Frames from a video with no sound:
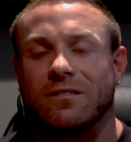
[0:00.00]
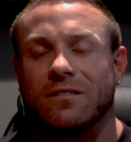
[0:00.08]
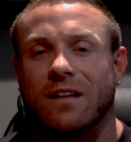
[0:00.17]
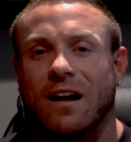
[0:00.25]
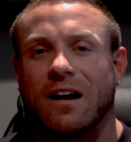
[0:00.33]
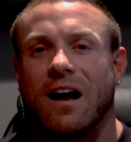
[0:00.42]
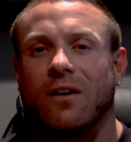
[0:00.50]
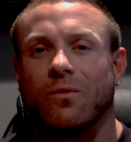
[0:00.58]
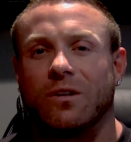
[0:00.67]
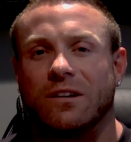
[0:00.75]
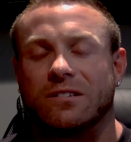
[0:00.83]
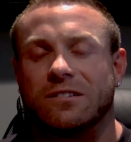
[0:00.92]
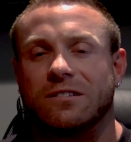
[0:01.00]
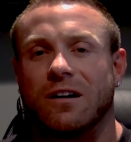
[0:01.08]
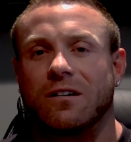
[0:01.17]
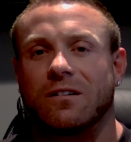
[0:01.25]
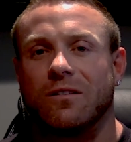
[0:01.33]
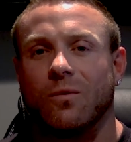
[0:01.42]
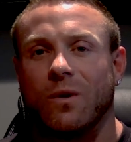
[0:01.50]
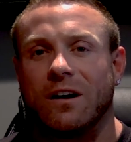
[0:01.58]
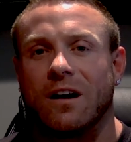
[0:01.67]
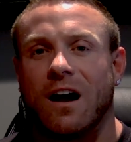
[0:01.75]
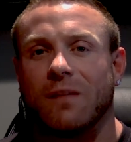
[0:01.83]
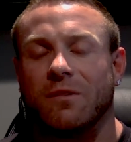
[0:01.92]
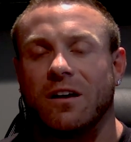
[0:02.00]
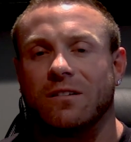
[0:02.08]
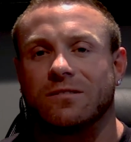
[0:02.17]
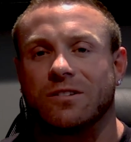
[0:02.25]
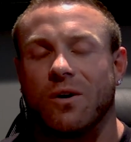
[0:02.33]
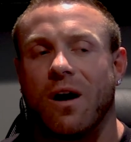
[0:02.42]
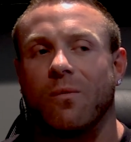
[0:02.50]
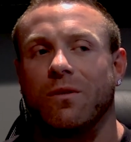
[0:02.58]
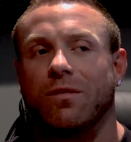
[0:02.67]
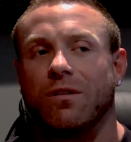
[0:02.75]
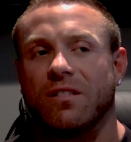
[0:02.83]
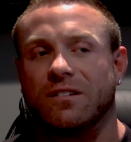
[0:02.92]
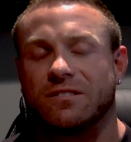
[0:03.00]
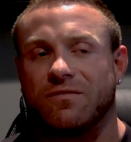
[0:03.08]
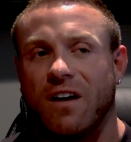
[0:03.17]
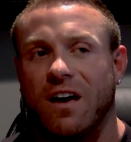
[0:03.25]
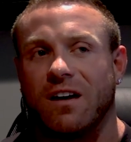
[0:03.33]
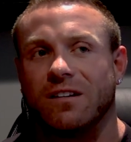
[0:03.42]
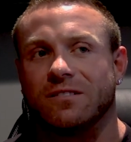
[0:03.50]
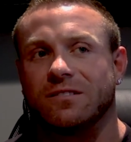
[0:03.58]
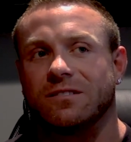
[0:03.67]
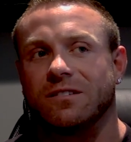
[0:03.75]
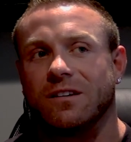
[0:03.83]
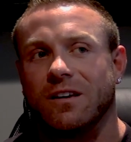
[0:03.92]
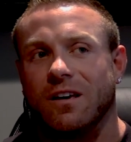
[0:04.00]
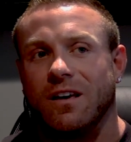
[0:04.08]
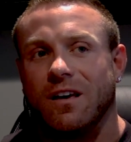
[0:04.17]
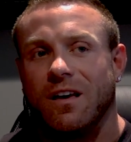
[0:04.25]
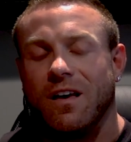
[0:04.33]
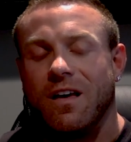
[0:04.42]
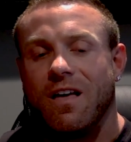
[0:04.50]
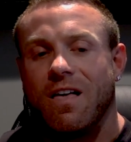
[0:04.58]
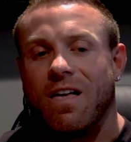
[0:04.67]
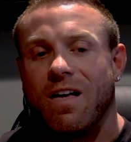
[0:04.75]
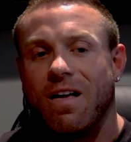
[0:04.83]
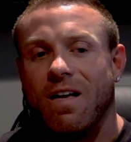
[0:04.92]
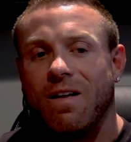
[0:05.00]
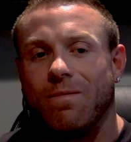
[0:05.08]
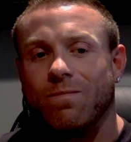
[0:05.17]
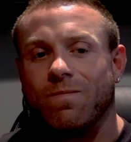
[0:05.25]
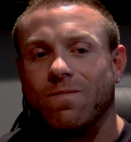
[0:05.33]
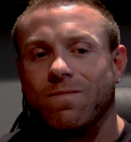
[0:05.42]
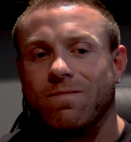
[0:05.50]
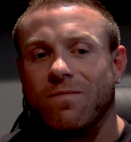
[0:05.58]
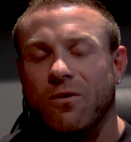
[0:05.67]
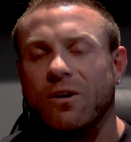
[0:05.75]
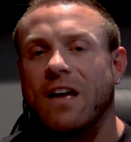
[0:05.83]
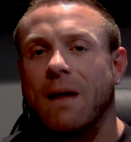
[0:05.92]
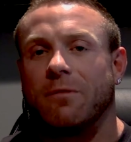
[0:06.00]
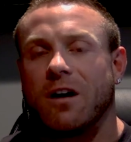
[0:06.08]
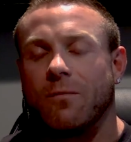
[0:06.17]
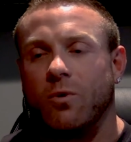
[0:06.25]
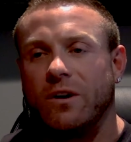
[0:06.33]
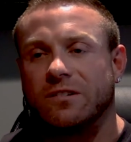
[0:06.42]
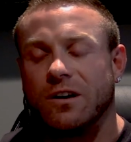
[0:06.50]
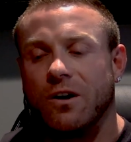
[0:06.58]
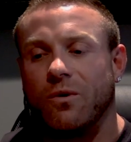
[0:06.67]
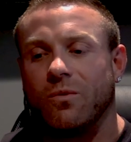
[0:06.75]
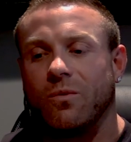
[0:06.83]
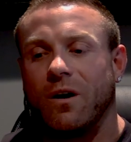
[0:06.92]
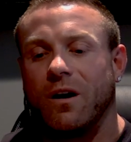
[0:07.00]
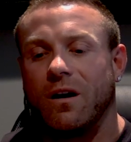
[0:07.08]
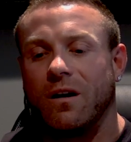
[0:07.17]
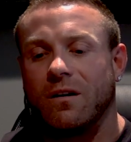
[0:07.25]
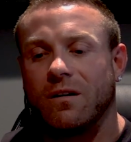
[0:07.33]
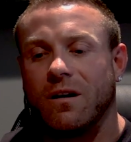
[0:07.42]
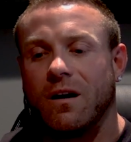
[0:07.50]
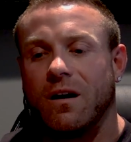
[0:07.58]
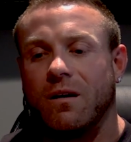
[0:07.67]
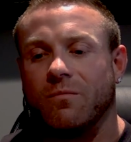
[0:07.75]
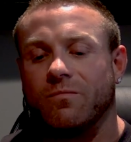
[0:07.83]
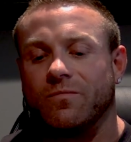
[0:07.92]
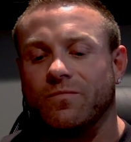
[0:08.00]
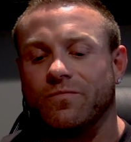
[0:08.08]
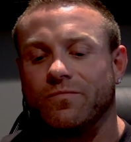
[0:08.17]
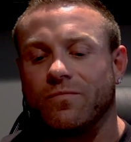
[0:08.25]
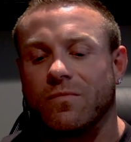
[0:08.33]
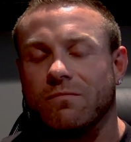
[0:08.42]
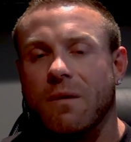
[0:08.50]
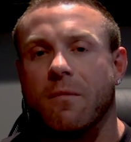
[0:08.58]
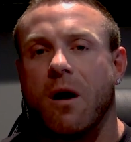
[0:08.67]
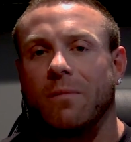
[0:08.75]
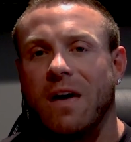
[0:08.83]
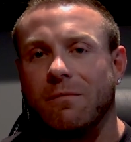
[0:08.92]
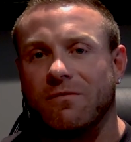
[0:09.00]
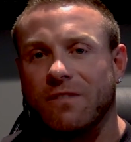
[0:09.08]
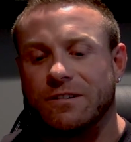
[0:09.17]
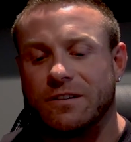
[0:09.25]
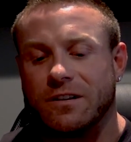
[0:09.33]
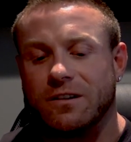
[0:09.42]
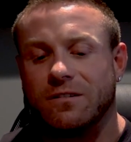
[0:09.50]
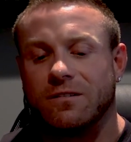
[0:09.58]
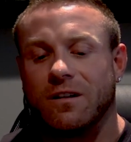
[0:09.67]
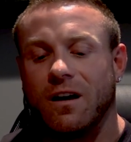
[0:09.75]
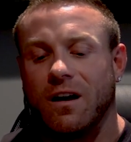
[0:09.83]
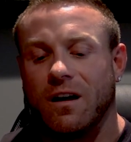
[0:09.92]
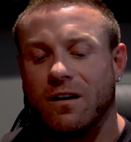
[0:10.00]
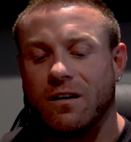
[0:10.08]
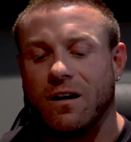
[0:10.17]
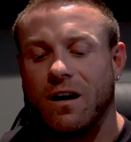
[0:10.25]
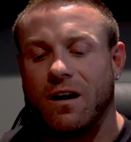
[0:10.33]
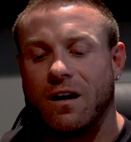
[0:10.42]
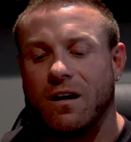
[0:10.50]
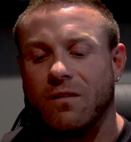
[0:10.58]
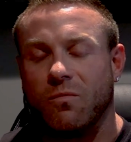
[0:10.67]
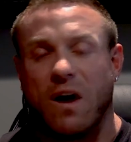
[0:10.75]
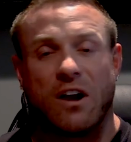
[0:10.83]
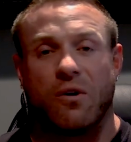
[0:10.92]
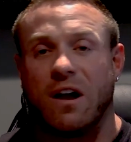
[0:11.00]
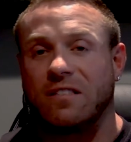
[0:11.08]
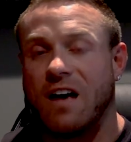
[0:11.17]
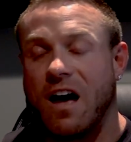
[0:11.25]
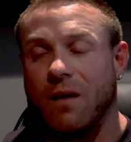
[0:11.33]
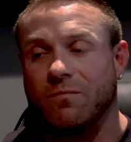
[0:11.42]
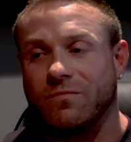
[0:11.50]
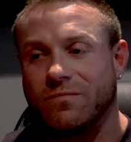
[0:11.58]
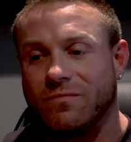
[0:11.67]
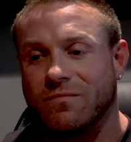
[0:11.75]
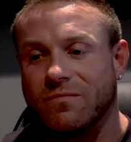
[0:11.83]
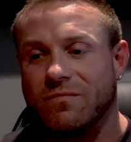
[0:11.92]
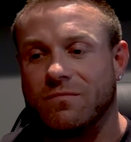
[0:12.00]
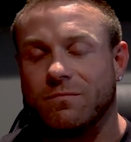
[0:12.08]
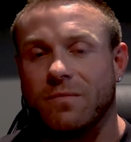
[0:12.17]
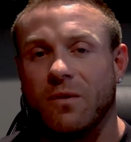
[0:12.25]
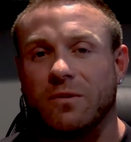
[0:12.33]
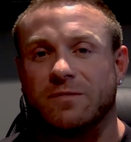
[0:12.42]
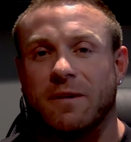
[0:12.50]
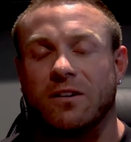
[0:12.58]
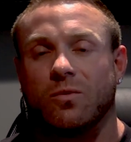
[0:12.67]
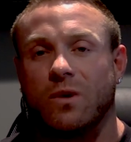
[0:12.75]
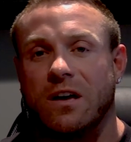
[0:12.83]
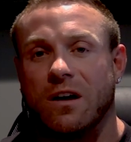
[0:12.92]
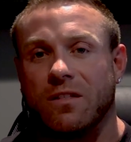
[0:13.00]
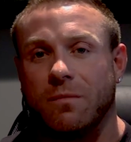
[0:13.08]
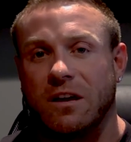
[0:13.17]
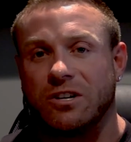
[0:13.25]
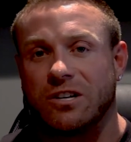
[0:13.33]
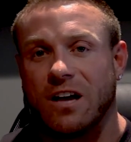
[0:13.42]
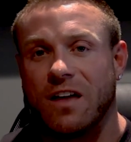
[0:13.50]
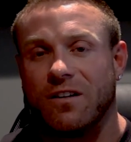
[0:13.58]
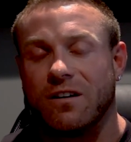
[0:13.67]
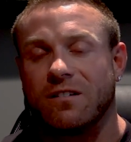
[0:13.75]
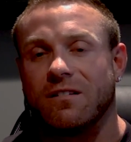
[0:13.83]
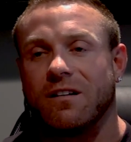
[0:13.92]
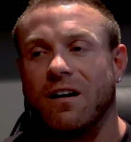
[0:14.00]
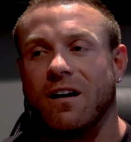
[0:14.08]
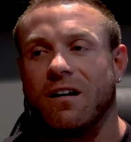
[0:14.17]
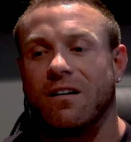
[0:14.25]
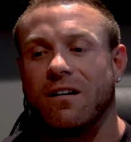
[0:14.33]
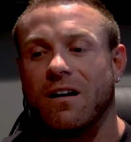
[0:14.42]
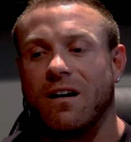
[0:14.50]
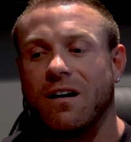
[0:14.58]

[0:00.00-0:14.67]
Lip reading: that kind of really sucked the wind out of me. So I went through this phase, it really happened a couple weeks ago, where my mom came and visited, and we had a great time. But we spent a week on the beach together, and